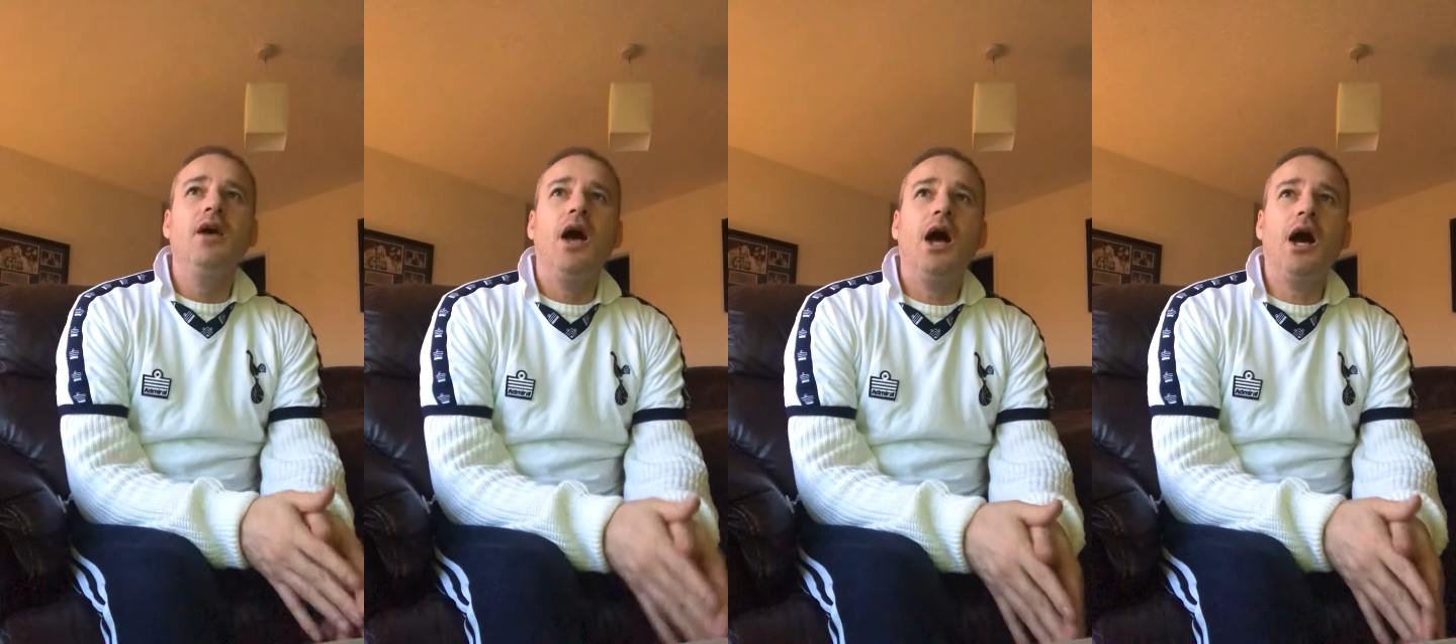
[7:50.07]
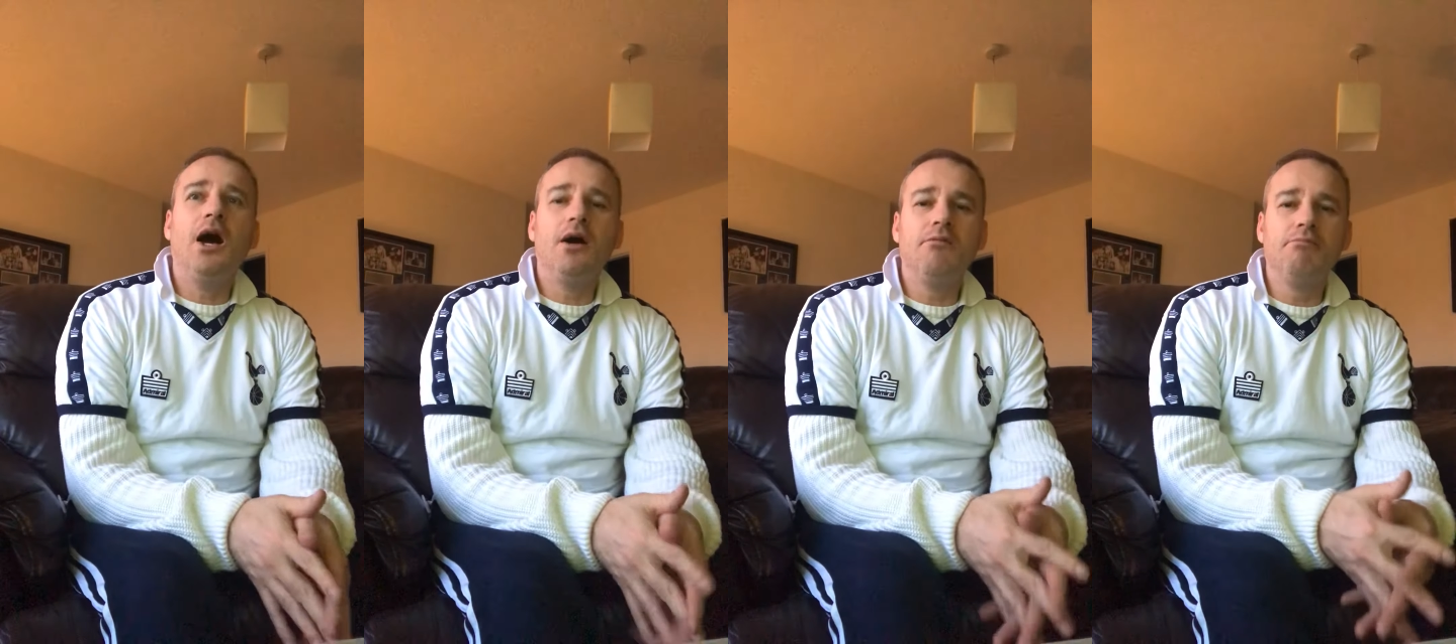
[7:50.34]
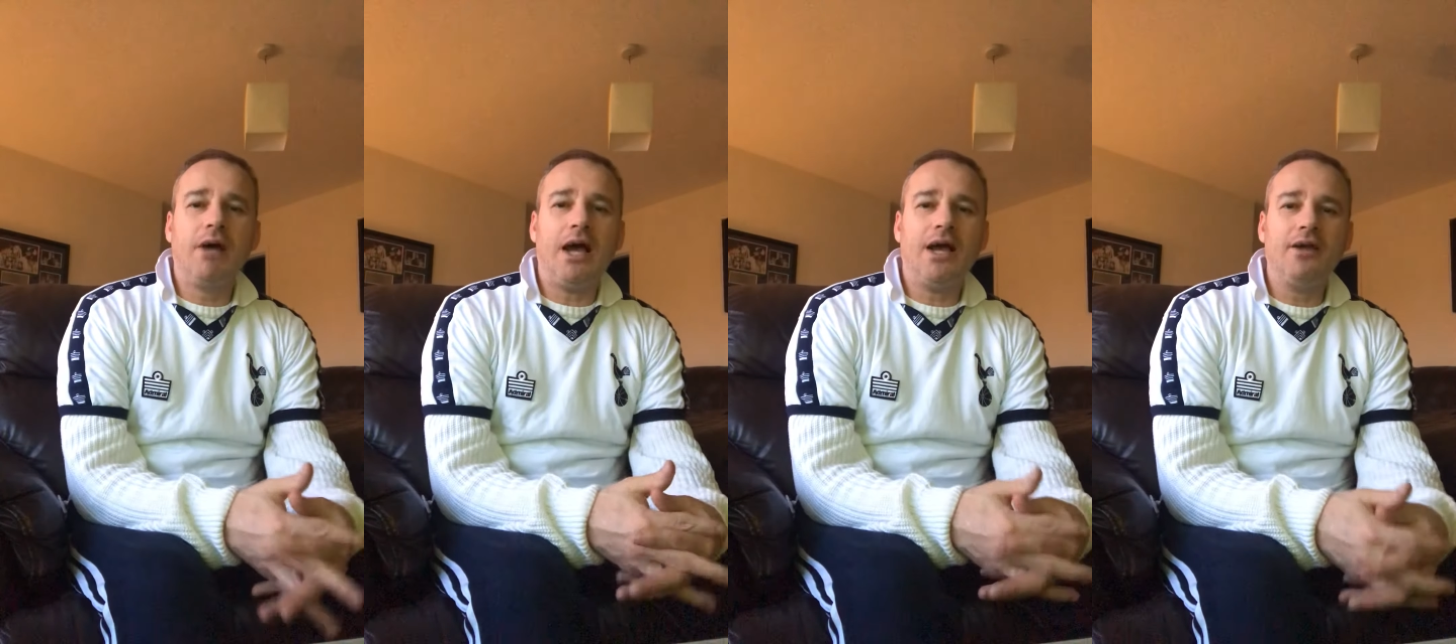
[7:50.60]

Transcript: But